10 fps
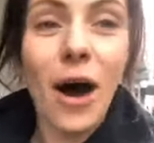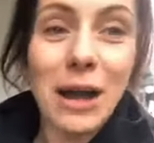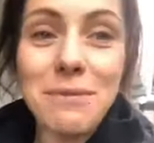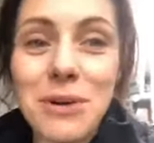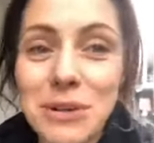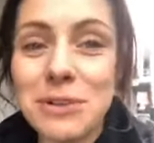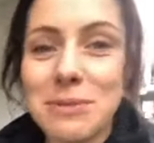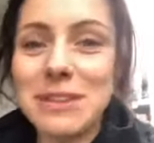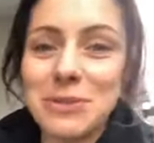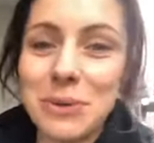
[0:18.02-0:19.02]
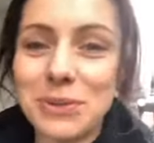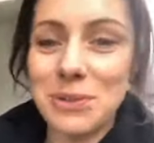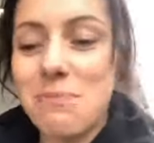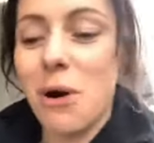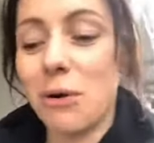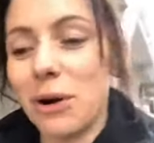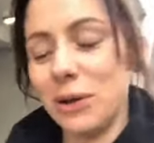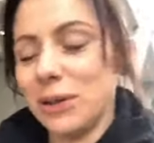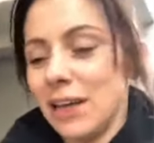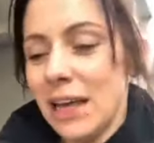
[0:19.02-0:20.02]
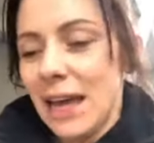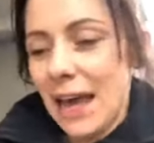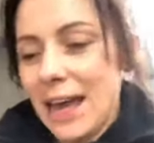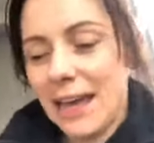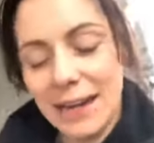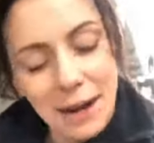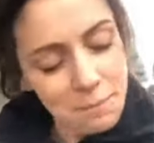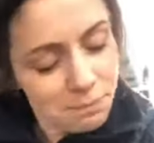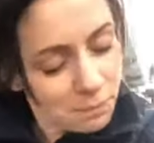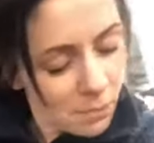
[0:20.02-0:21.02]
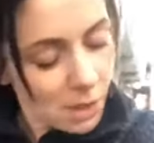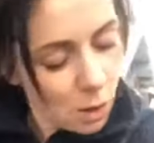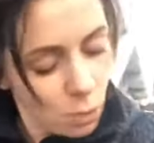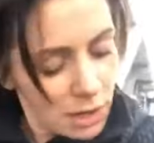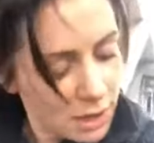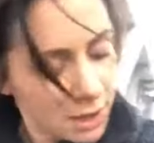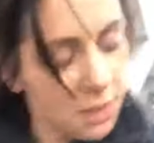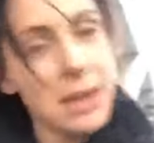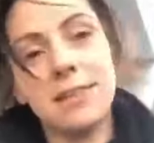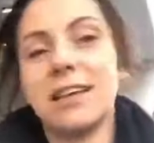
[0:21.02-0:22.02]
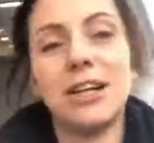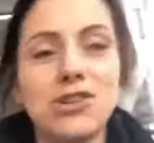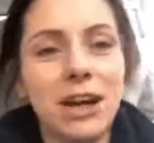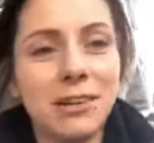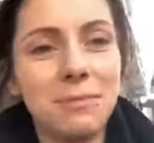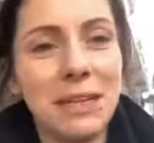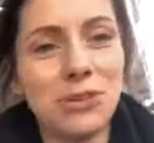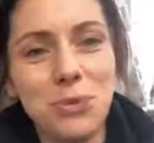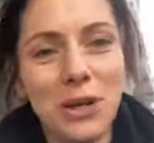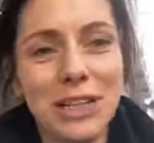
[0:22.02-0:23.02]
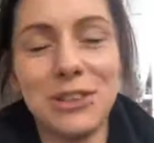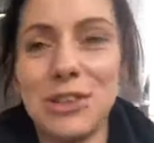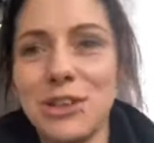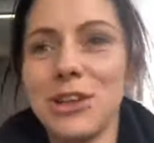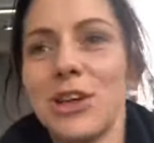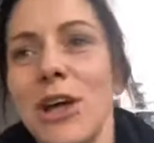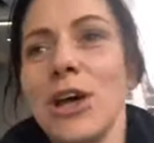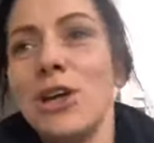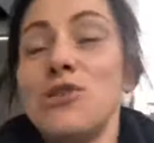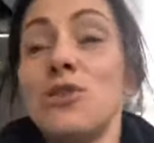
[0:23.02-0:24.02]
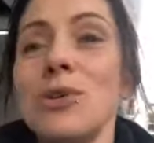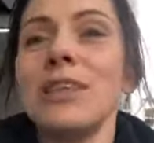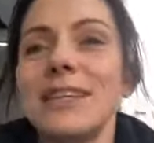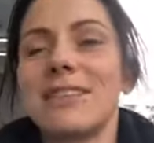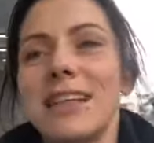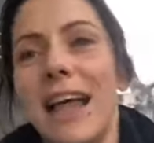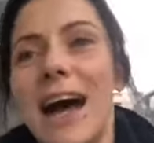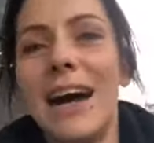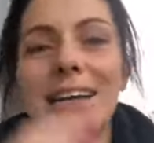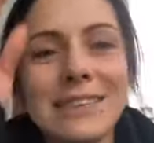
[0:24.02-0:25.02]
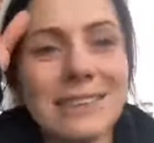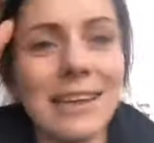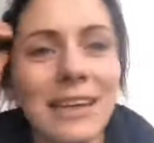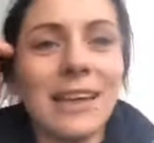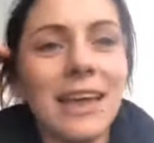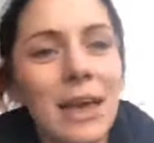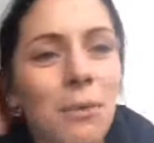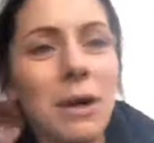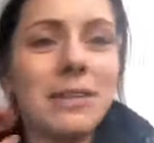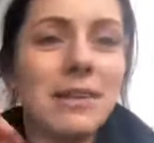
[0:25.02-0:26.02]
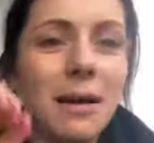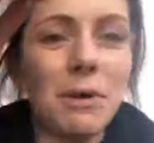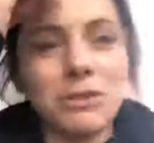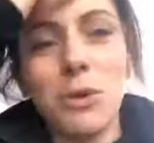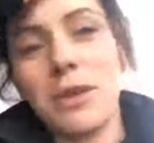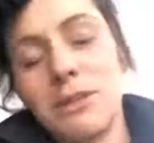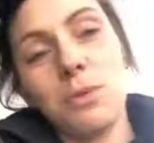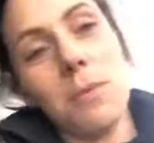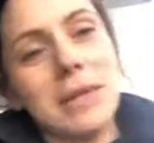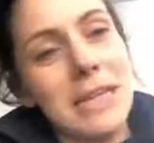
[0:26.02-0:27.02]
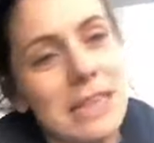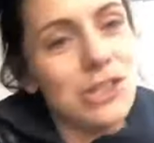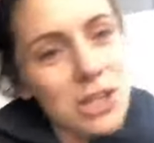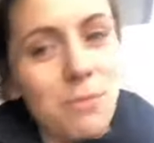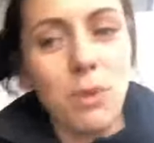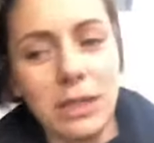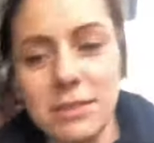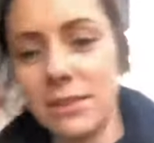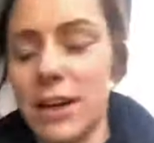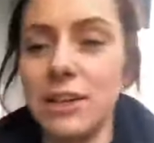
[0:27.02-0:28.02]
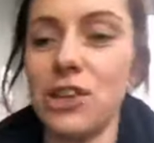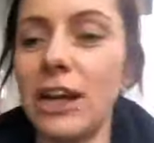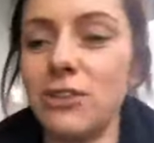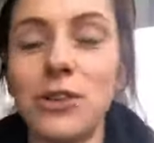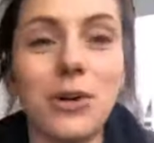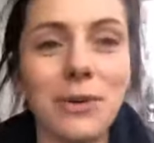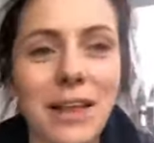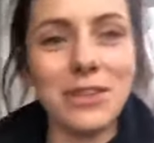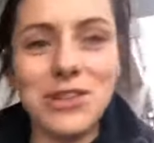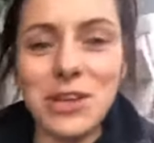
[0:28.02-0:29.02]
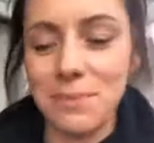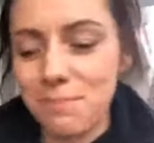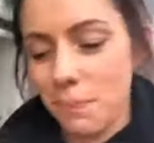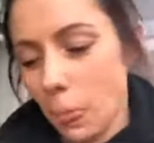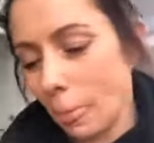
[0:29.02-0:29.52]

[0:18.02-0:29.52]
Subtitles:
I am going to be sore tomorrow. And one of the things that attracted me to wanting to do this class was I saw this woman in the gym once and I chased her around the gym